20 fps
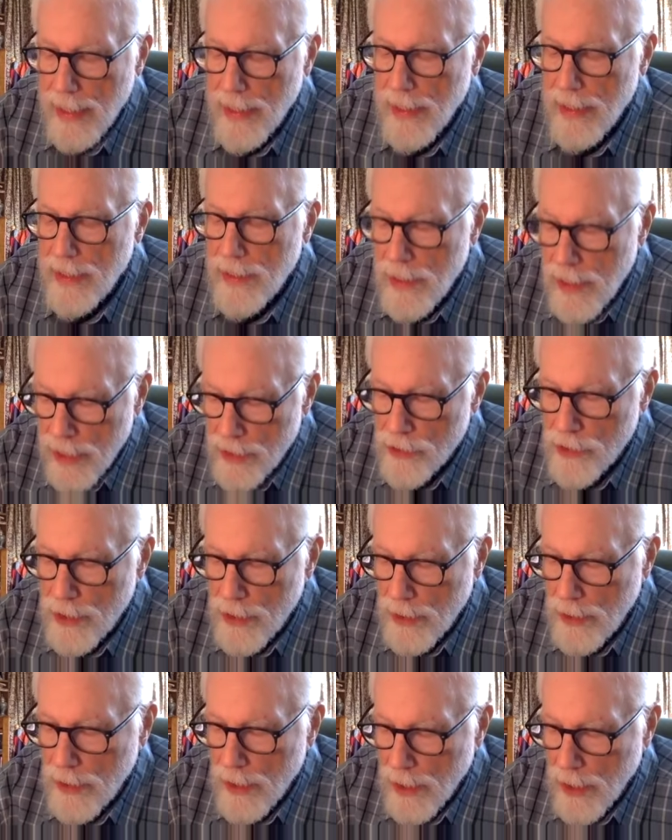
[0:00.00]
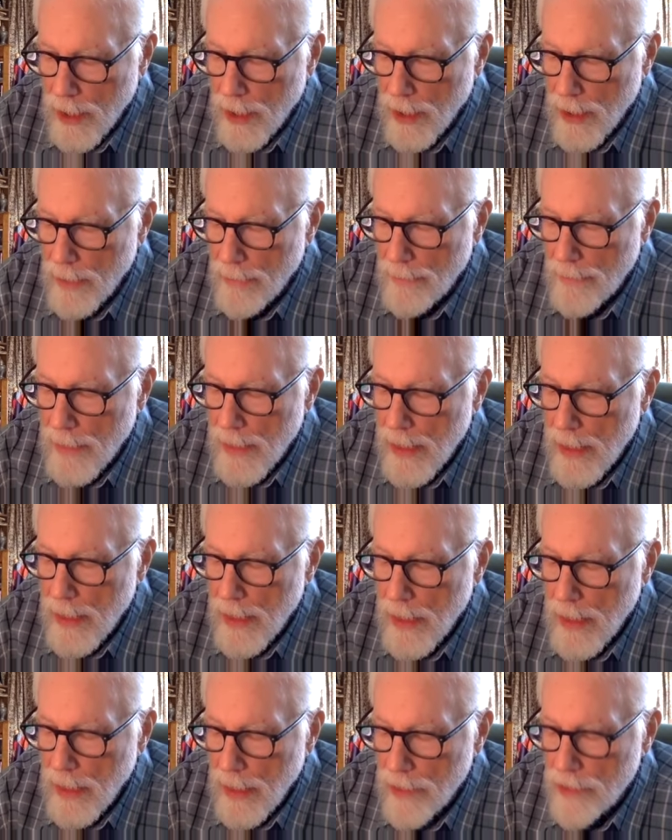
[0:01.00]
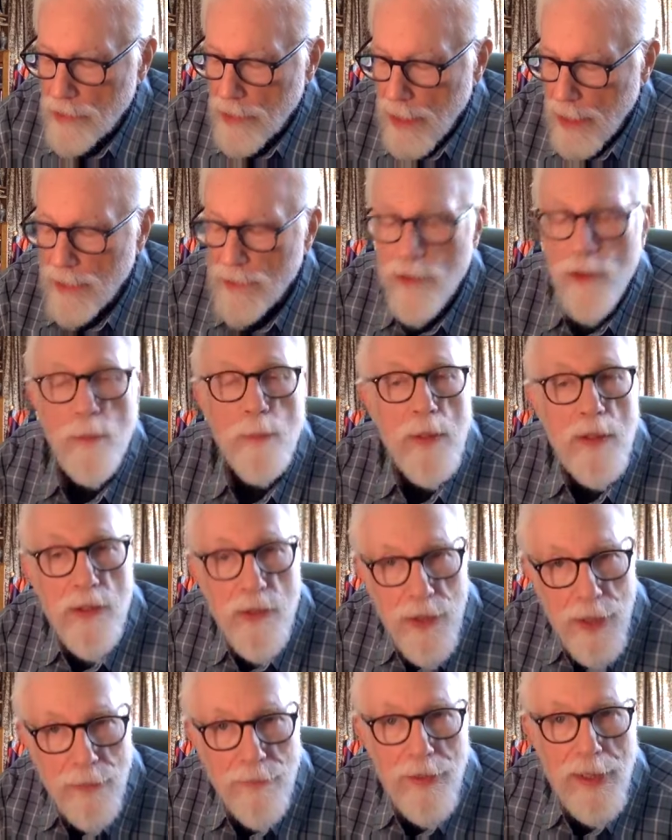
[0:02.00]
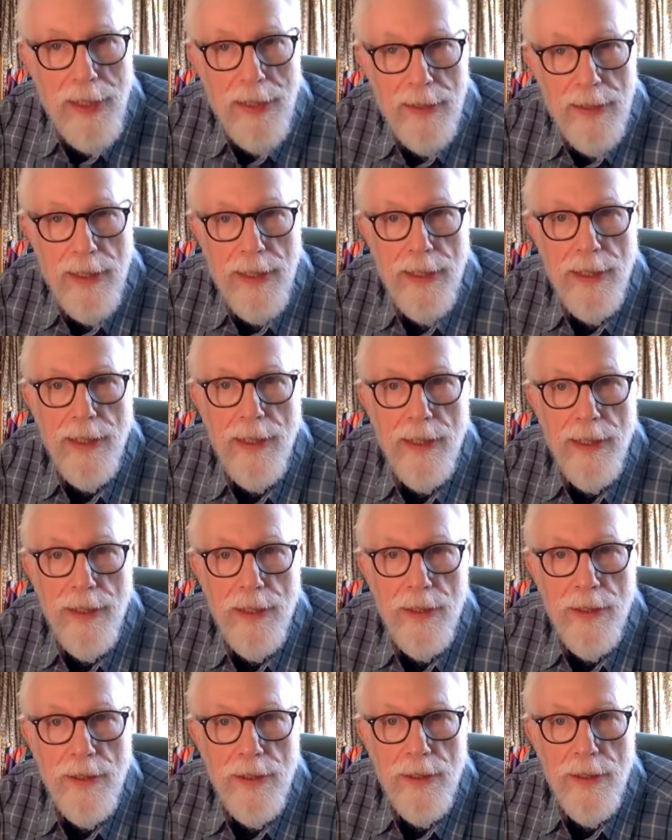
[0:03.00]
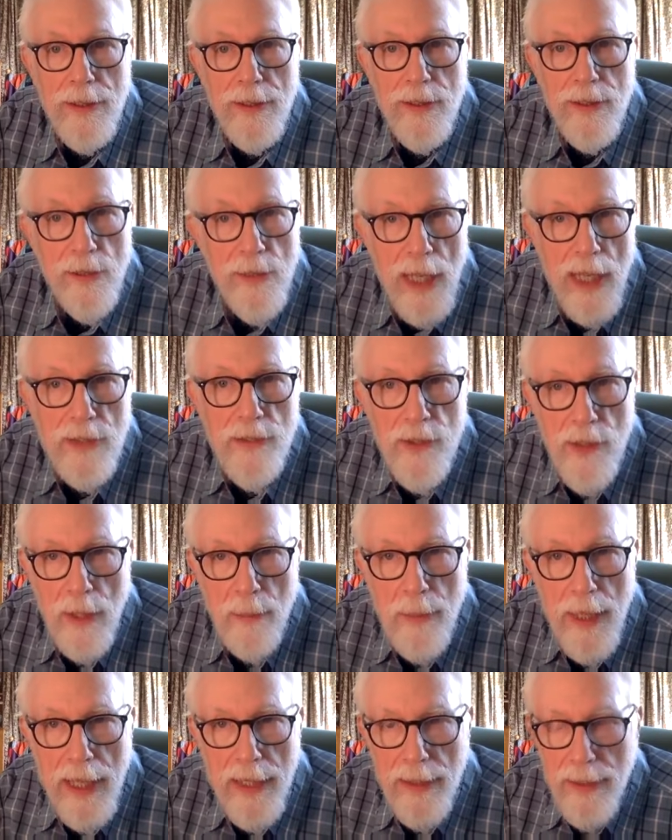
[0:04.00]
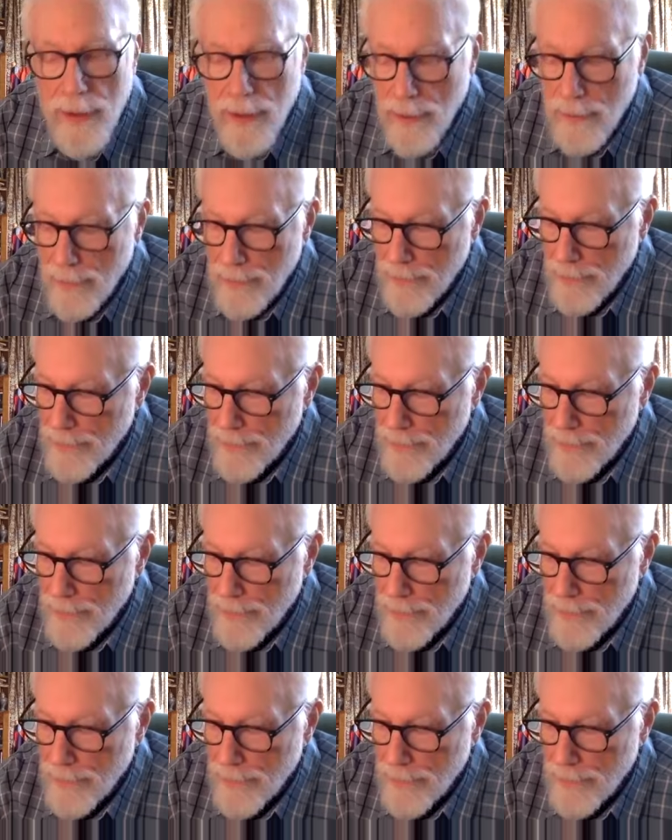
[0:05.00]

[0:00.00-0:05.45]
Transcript: an additional call assigned specifically to that subangle.